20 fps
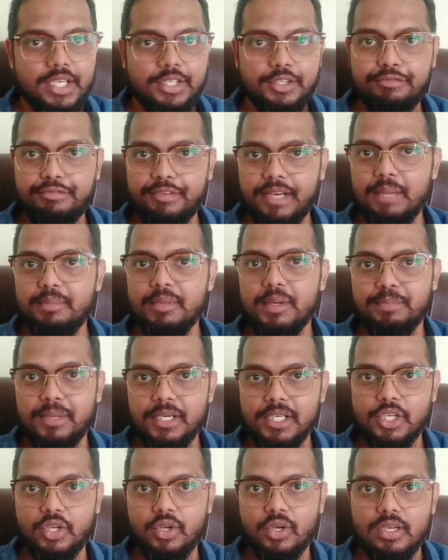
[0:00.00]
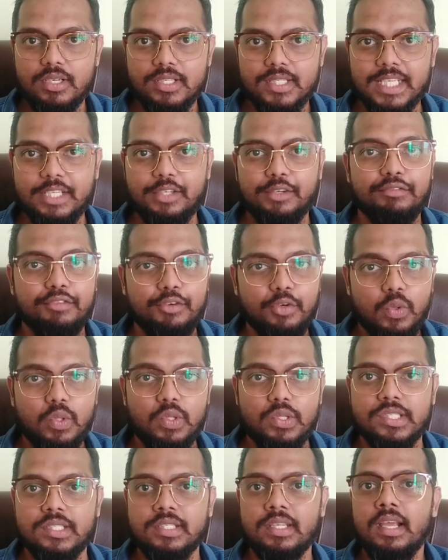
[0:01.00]
to frame a particular set of
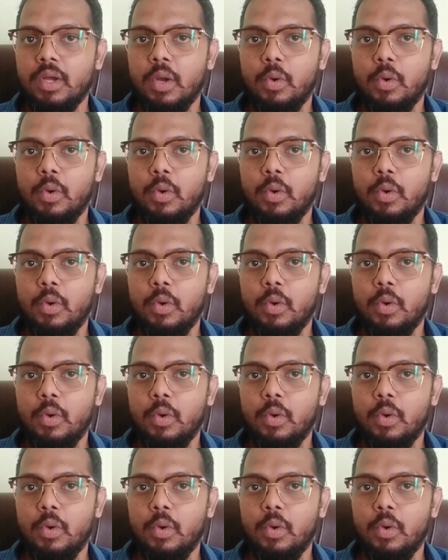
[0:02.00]
rules